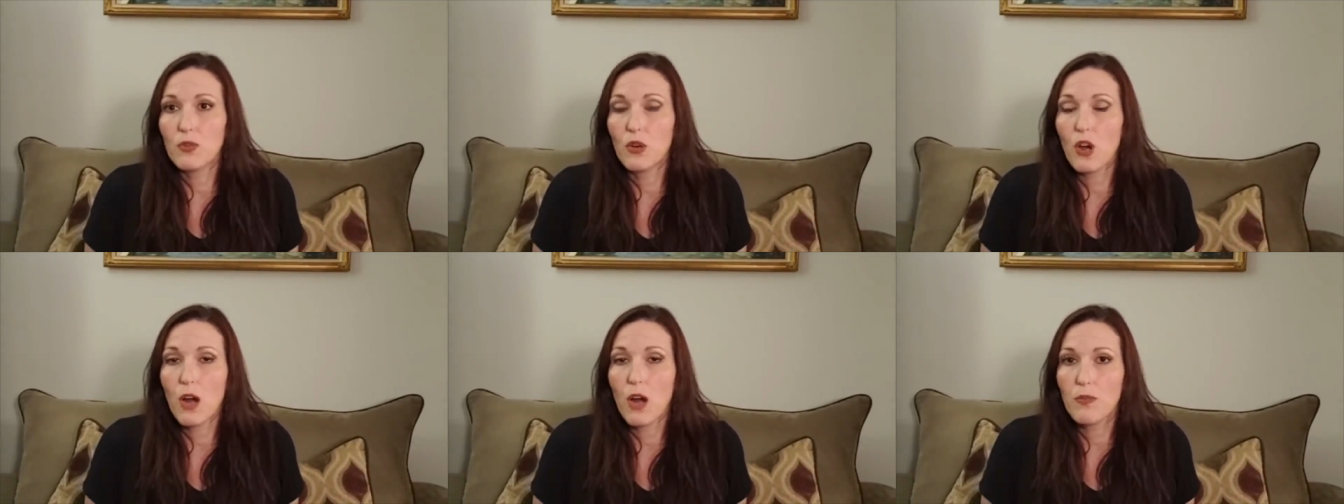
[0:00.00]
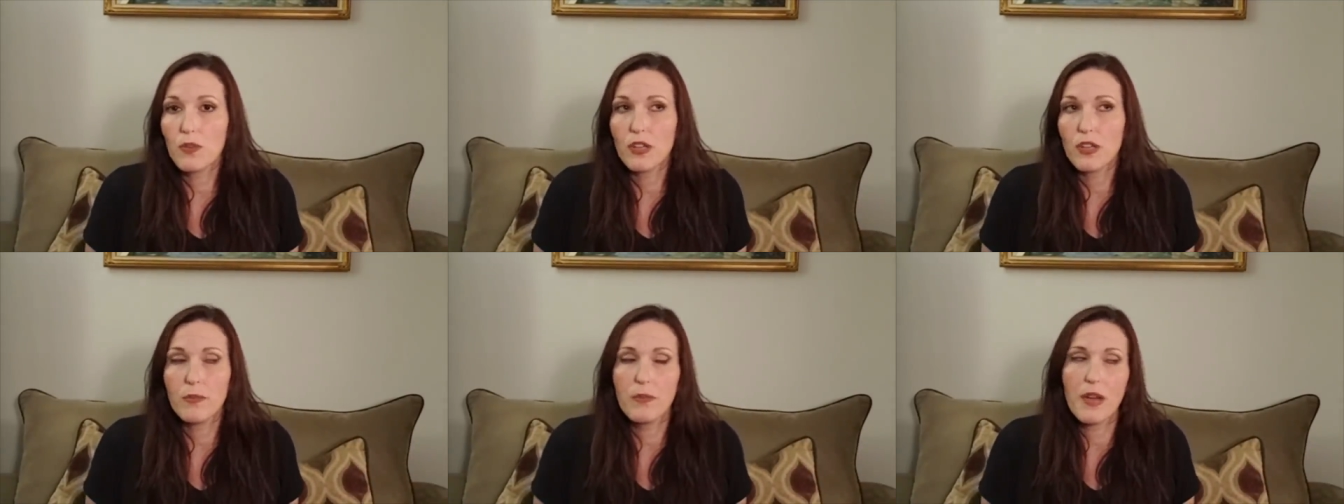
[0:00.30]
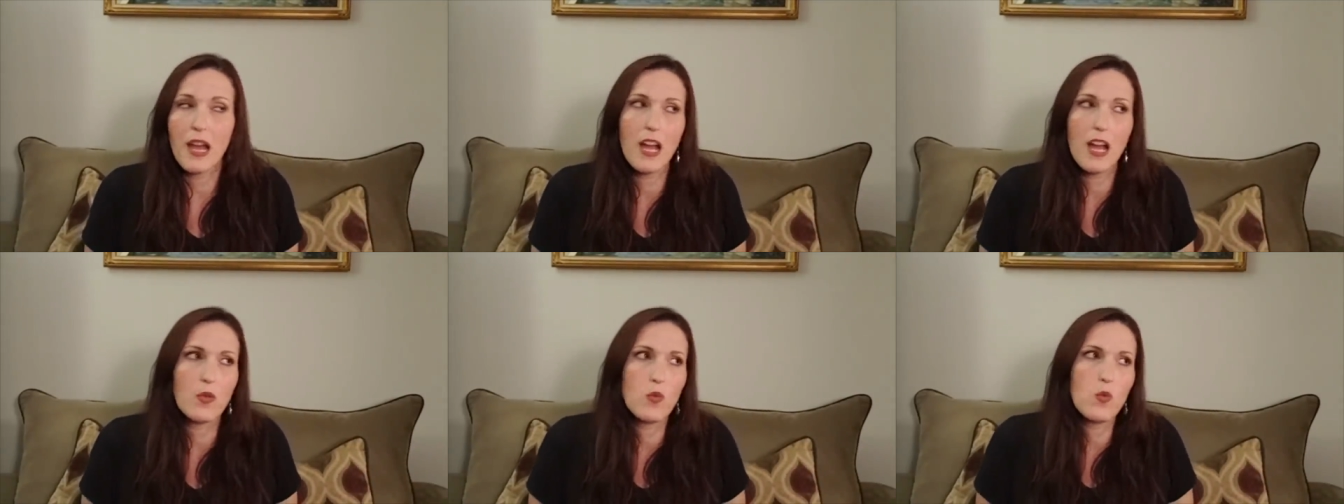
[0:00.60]
property
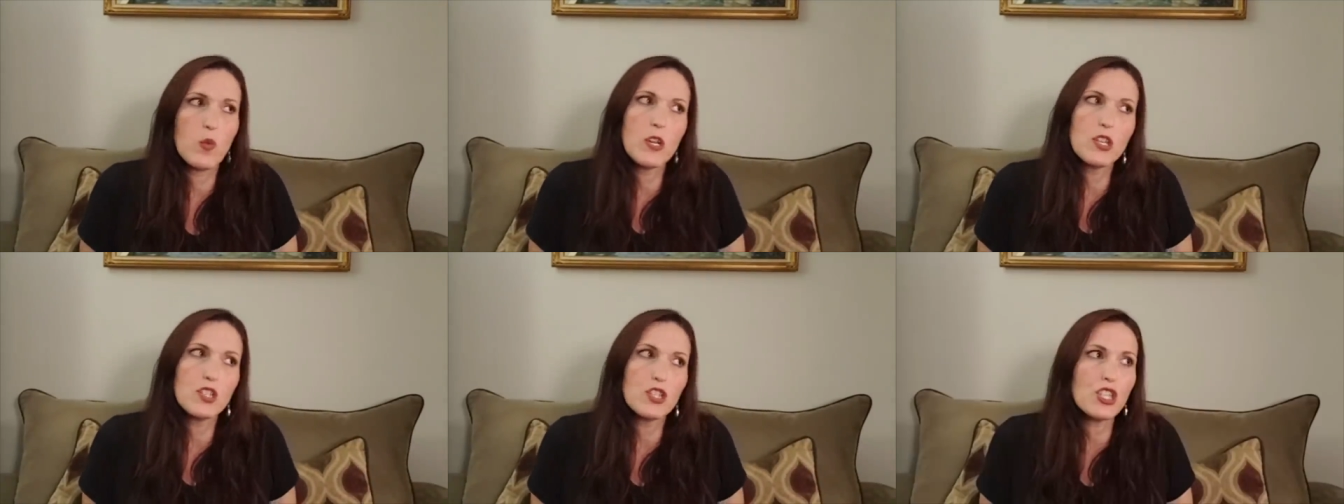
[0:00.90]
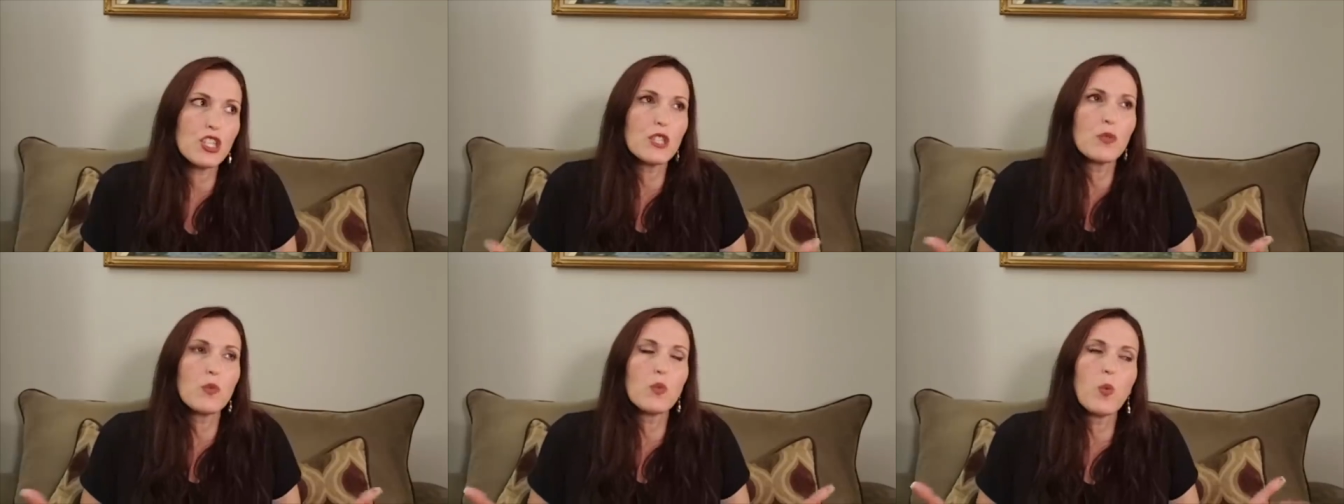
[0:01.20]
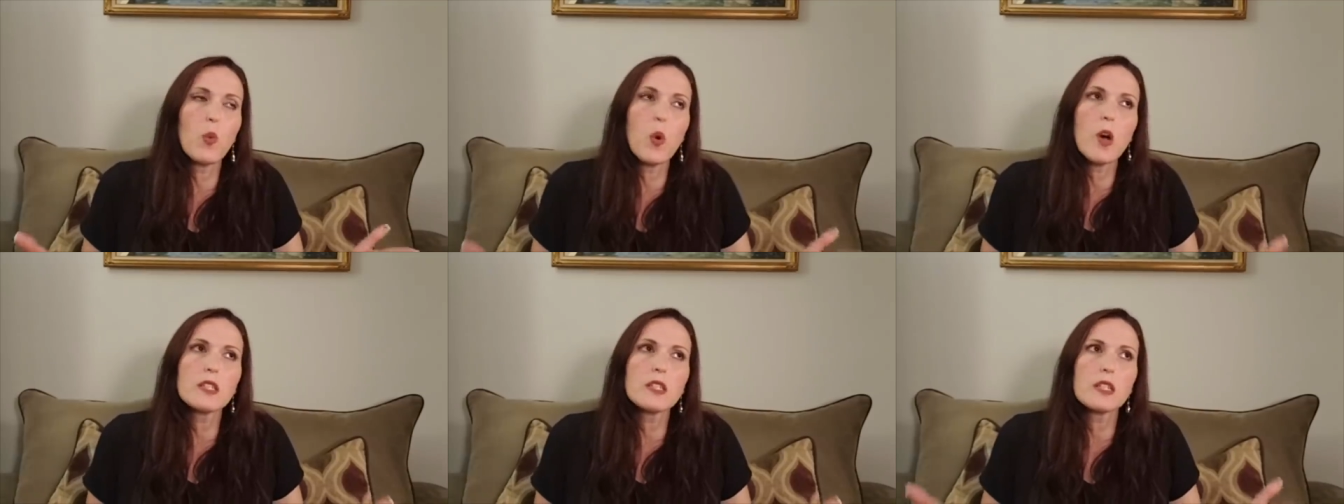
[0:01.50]
back, which it
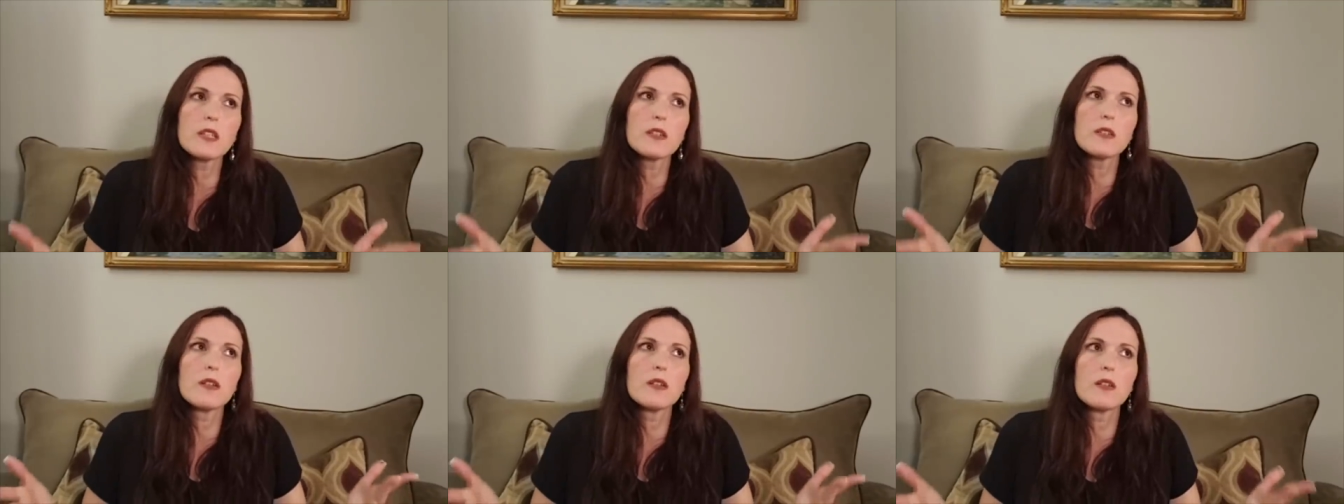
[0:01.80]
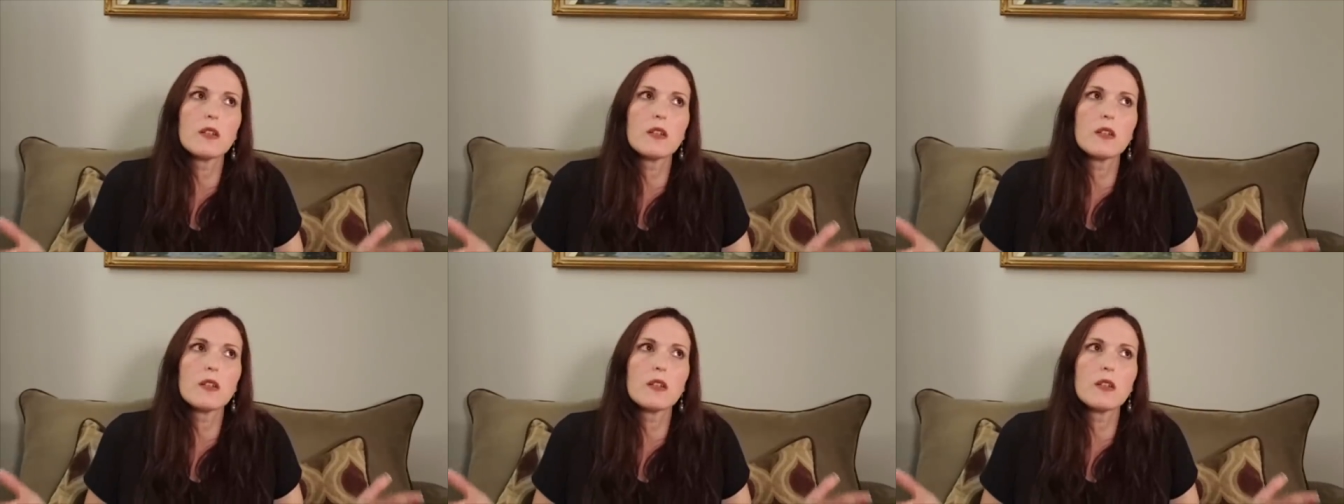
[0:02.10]
wasn't,